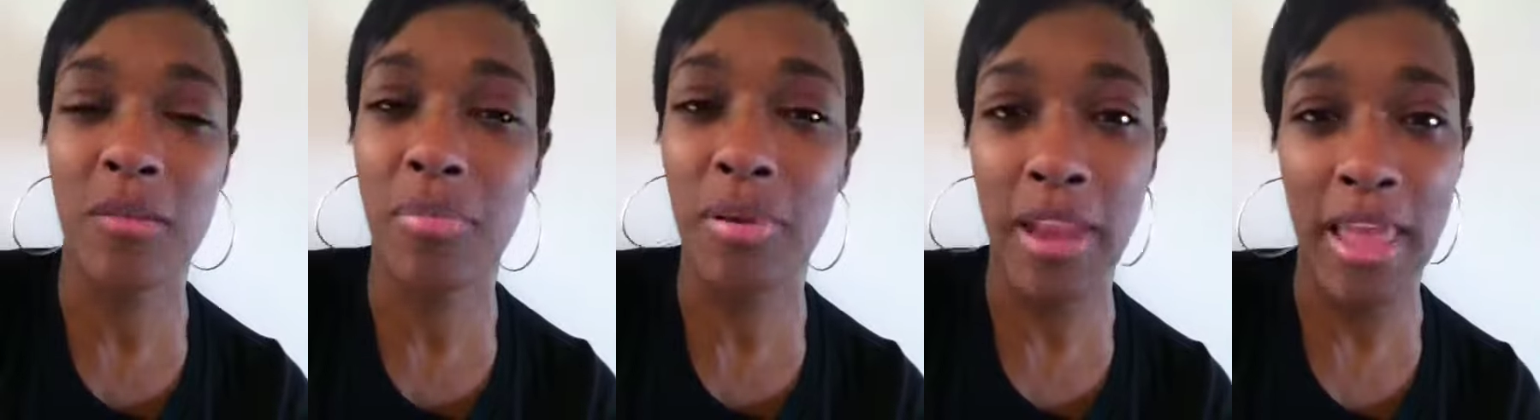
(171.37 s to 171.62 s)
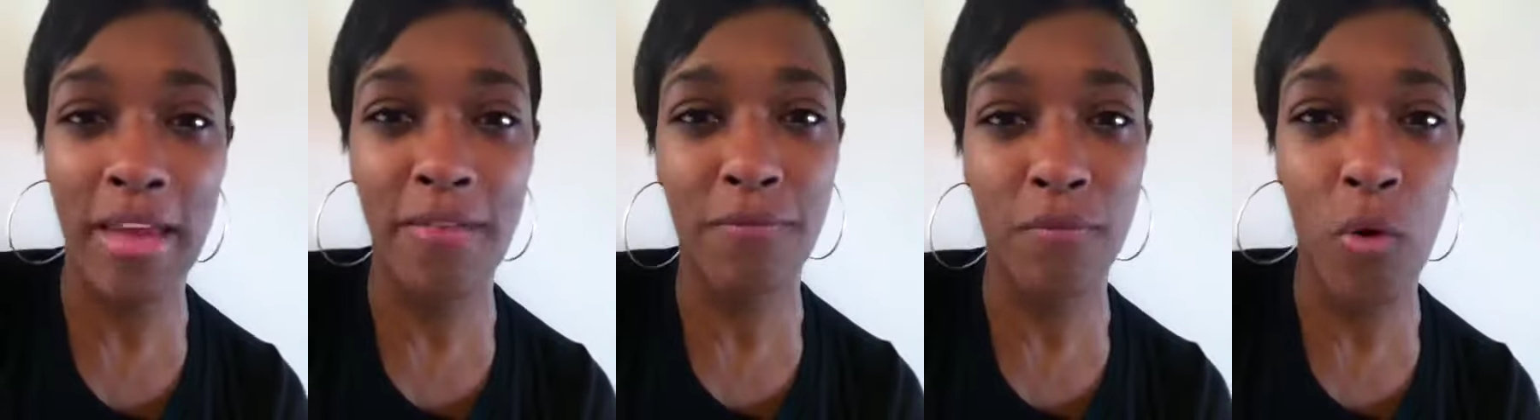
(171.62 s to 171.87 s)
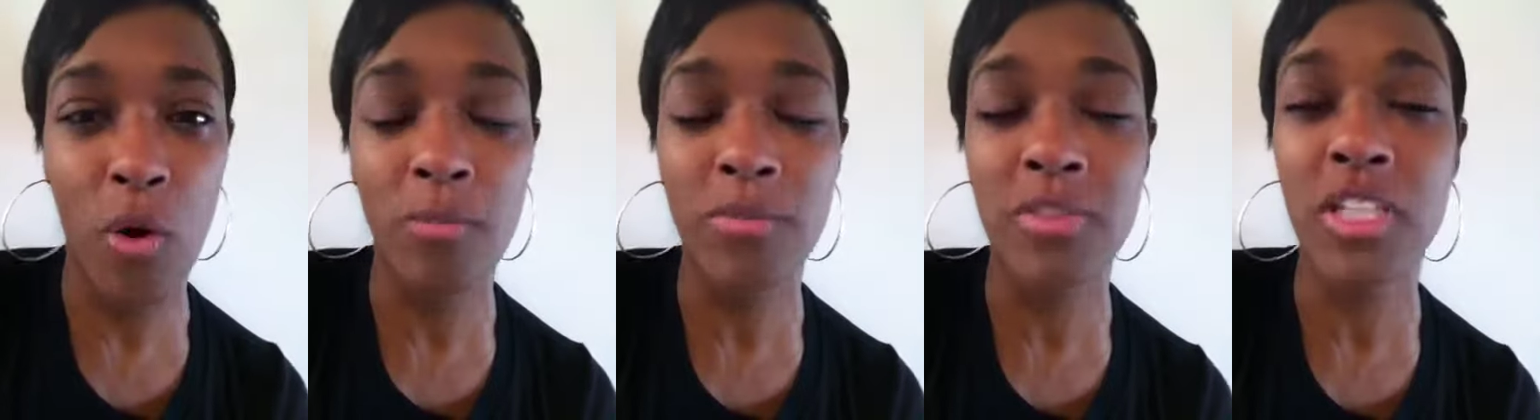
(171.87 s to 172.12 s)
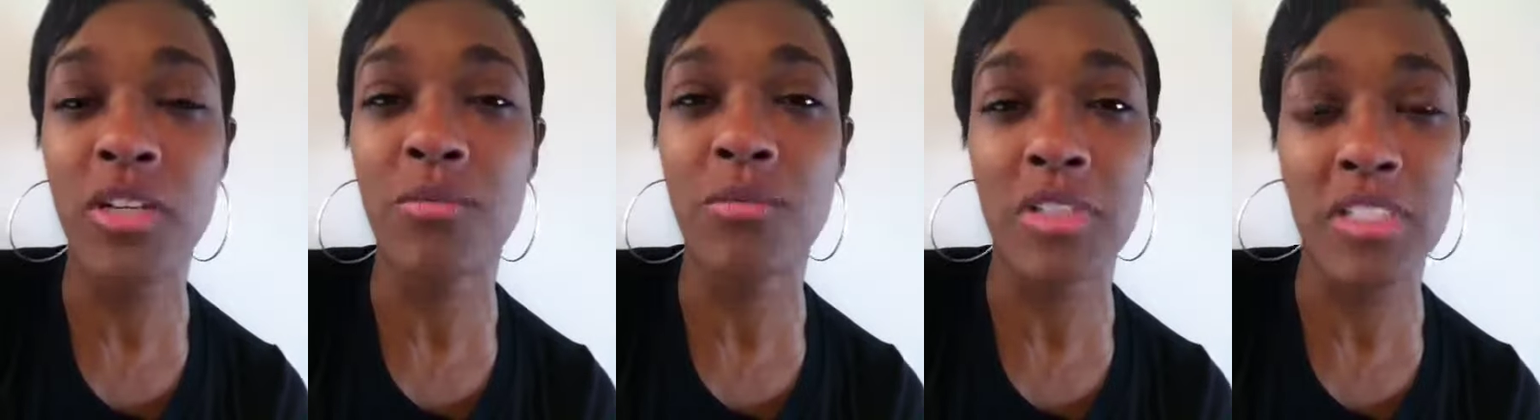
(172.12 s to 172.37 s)
a platform
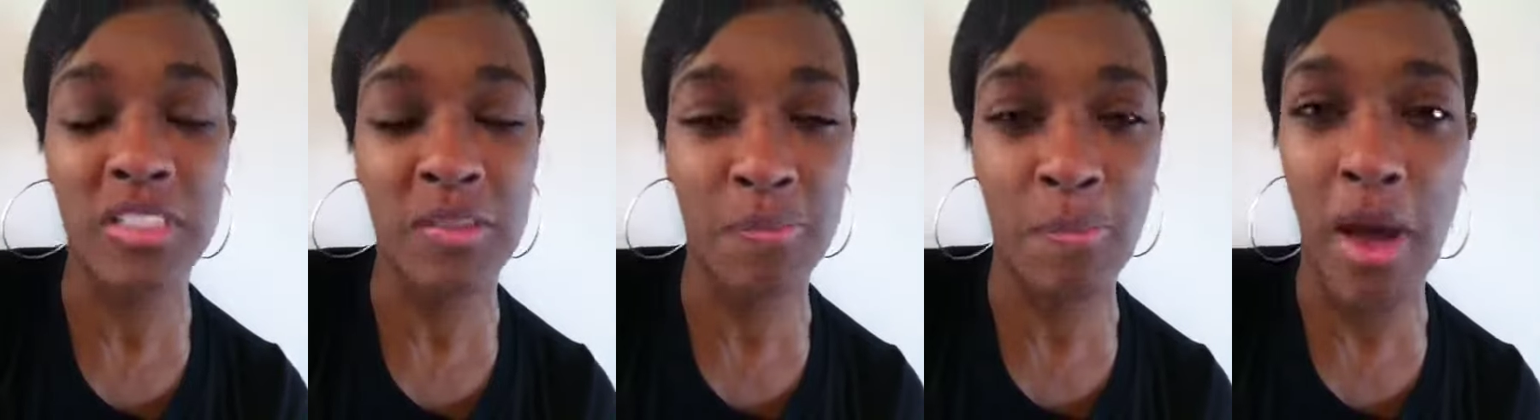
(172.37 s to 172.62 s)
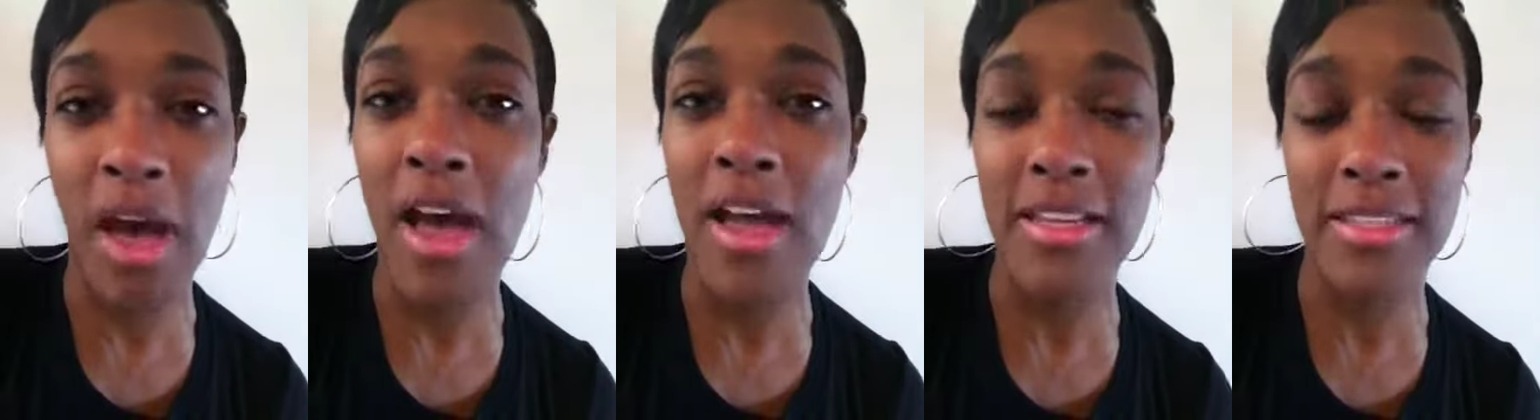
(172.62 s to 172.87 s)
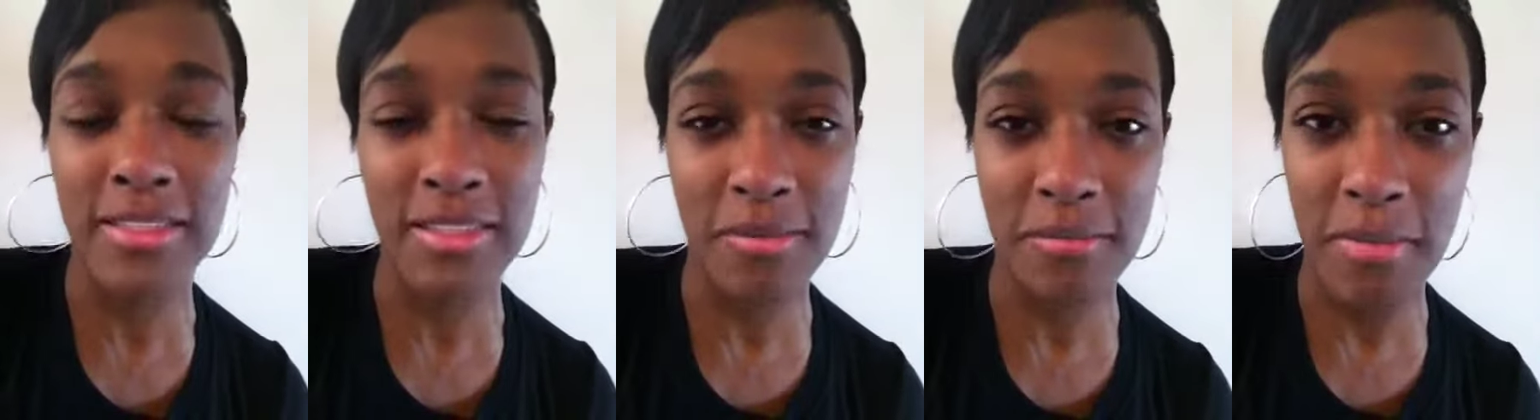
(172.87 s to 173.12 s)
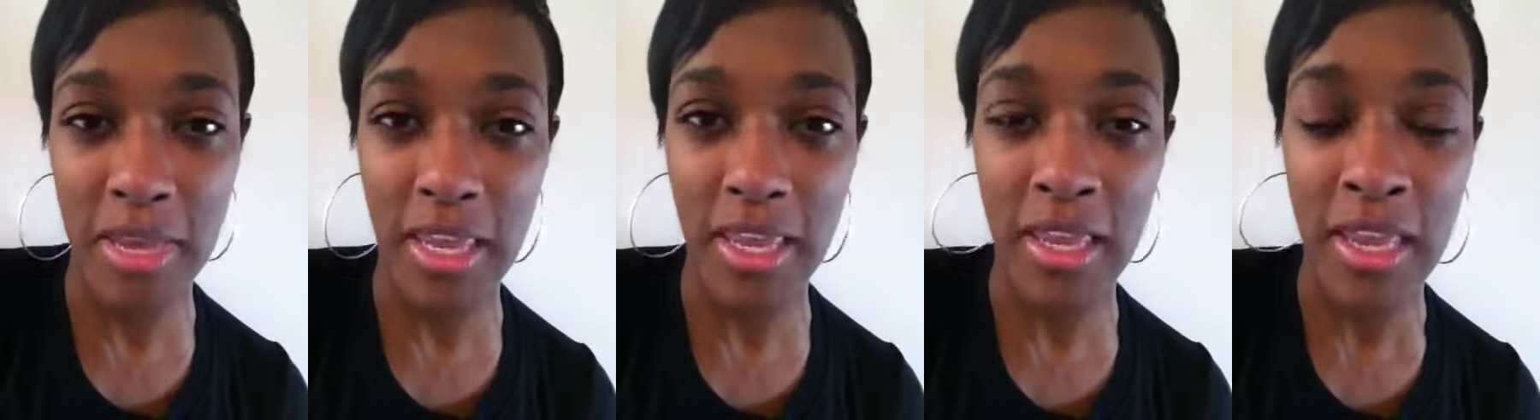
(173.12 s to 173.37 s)
to respond to
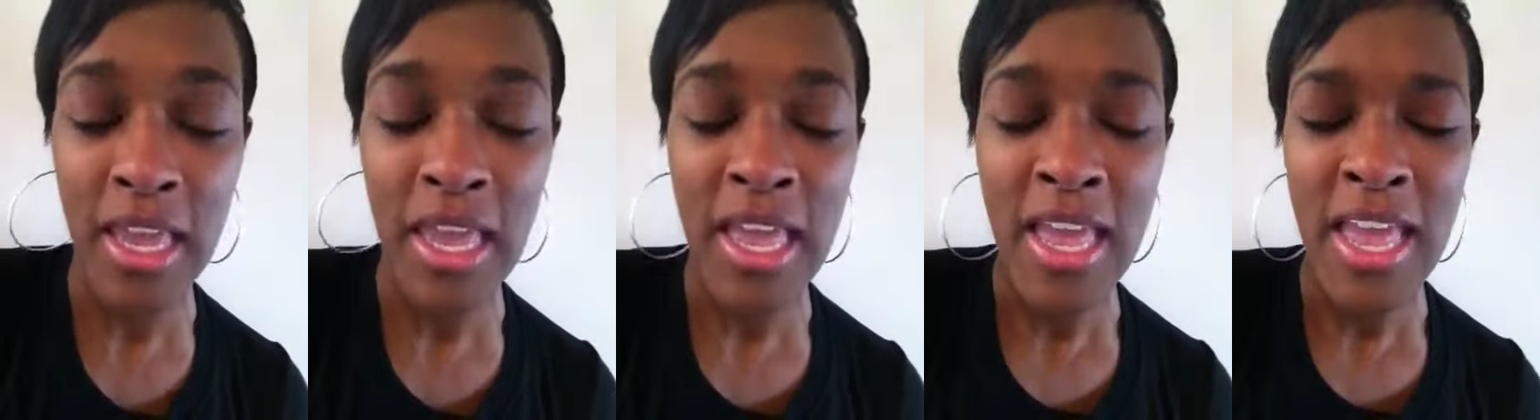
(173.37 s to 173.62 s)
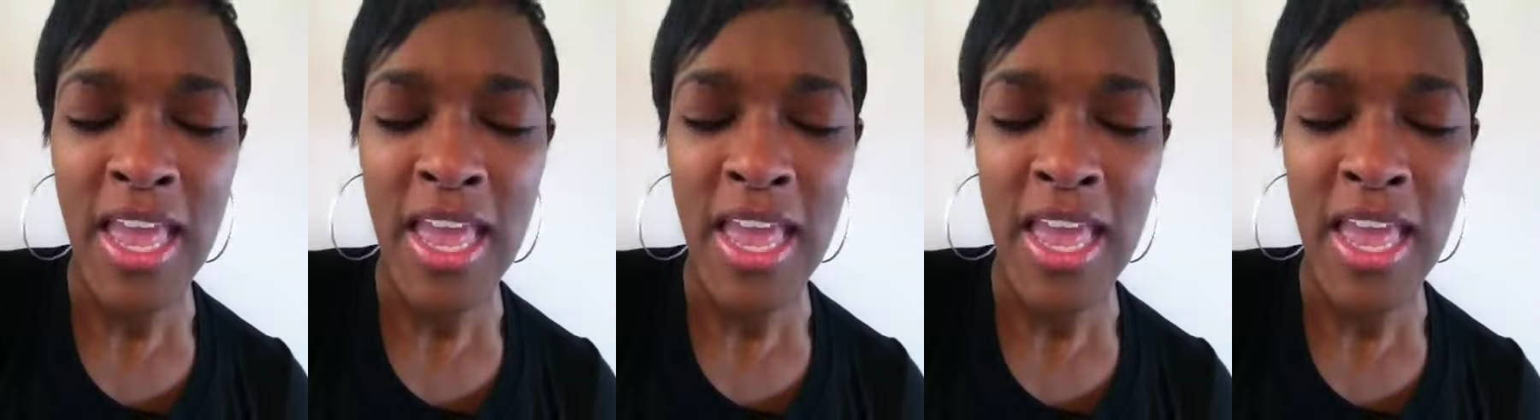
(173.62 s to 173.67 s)
me